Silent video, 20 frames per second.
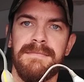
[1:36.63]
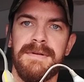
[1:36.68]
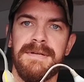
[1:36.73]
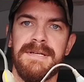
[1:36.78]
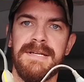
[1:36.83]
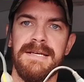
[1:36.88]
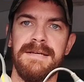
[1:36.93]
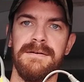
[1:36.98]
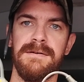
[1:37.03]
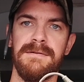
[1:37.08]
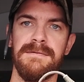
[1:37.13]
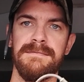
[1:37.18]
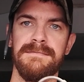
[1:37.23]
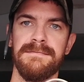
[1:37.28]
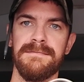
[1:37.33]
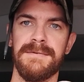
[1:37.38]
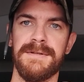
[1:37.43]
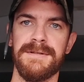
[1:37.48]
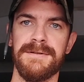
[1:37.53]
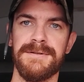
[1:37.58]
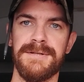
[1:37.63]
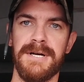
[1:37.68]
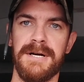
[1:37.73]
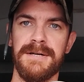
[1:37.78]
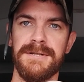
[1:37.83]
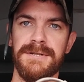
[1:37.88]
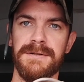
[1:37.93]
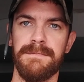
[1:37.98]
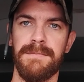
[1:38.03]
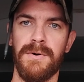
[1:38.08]
deal with your
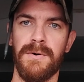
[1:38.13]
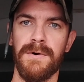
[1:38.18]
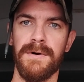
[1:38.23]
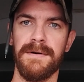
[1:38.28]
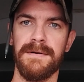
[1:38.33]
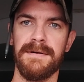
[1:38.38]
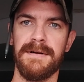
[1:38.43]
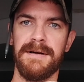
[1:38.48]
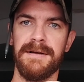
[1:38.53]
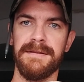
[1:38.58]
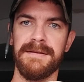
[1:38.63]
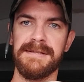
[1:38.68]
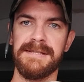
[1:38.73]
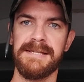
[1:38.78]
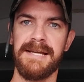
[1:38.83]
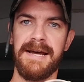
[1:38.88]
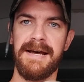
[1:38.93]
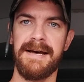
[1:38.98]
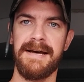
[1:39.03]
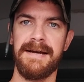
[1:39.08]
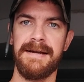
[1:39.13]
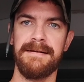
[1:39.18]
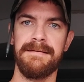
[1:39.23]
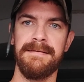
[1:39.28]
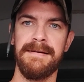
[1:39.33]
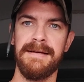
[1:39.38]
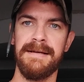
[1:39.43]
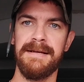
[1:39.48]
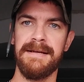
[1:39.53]
charger port on the side.